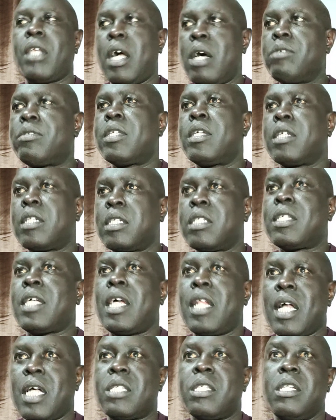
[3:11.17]
I'll take the
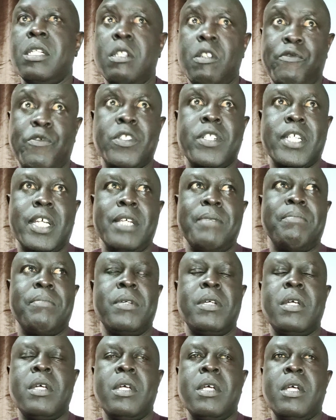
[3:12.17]
side hustle in the full time.
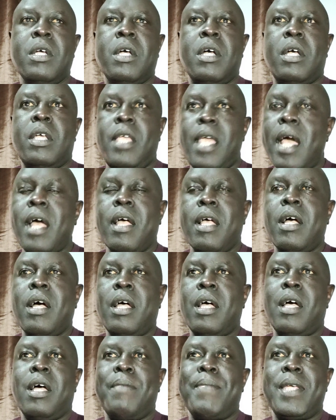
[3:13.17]
Yeah,
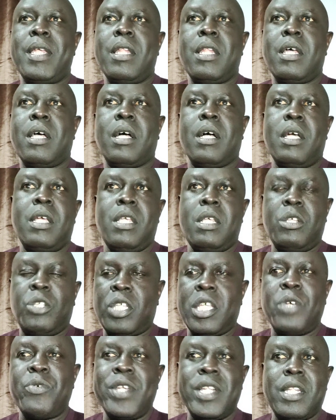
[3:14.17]
I mean, you
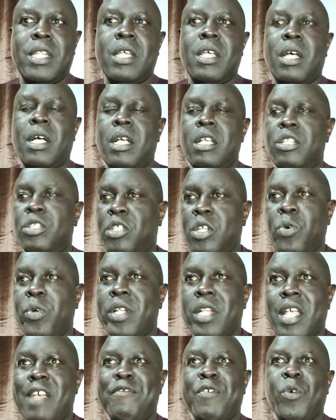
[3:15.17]
see it, you saw
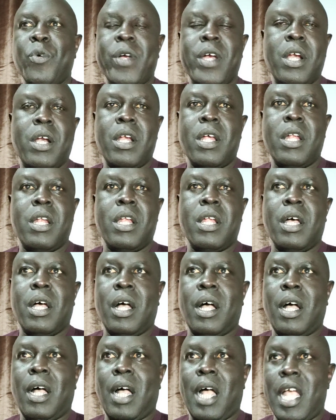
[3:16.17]
it everywhere, and
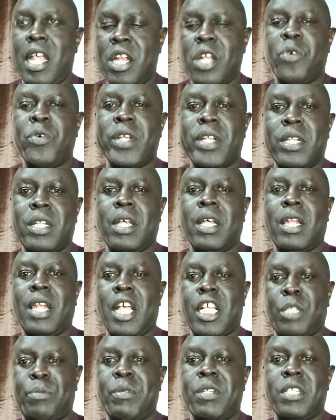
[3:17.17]
I know it, and
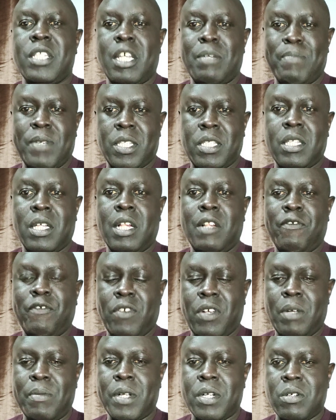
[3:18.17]
I experienced that
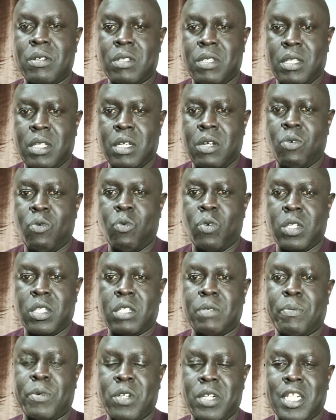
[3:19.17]
myself because
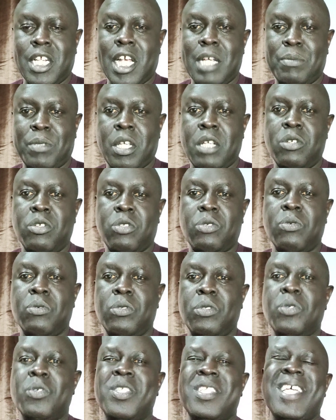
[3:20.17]
once upon a time I used
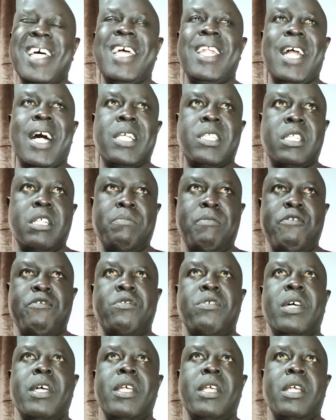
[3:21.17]
to do a side hustle
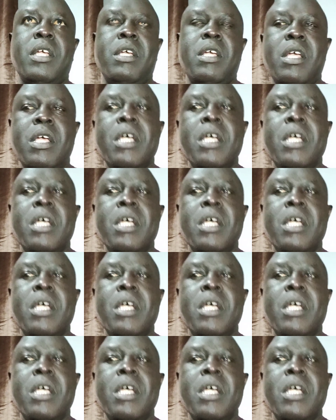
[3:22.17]
before I